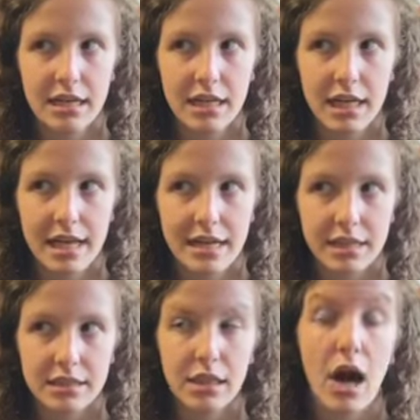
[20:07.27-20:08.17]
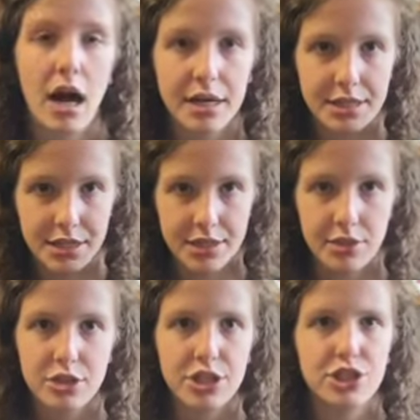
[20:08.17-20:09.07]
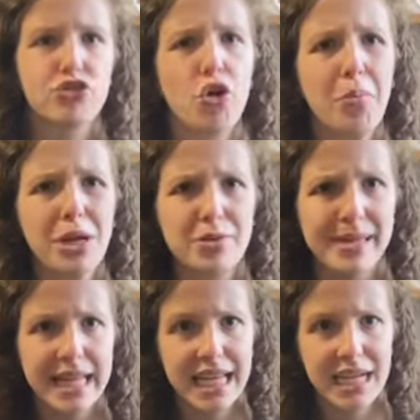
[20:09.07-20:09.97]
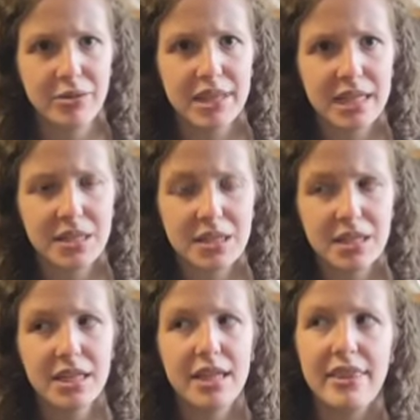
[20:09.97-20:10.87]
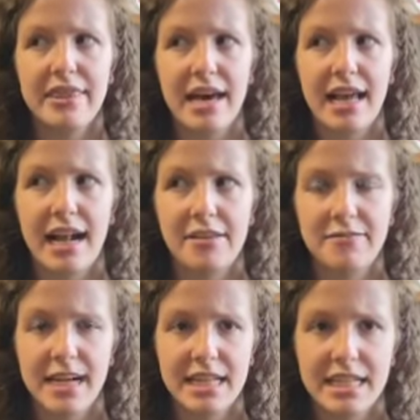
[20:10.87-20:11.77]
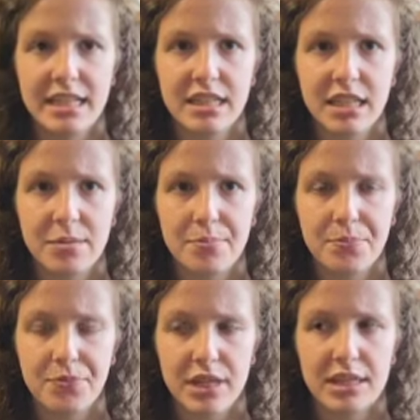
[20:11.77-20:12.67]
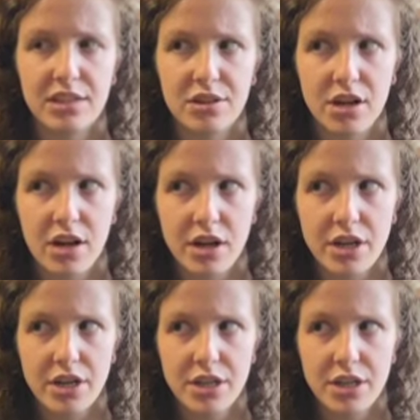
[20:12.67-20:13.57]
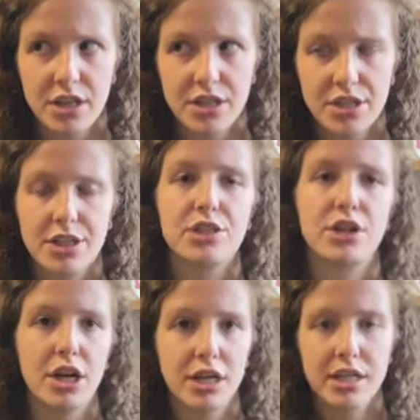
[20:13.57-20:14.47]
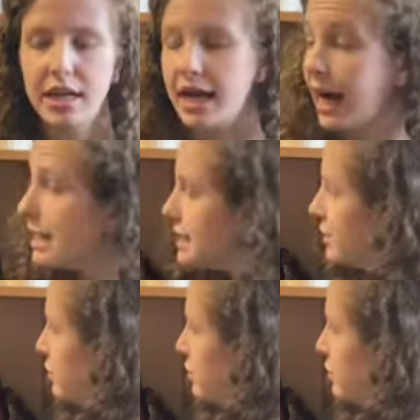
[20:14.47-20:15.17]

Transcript: and there's just so much media out there that I find it a little hard to start. I did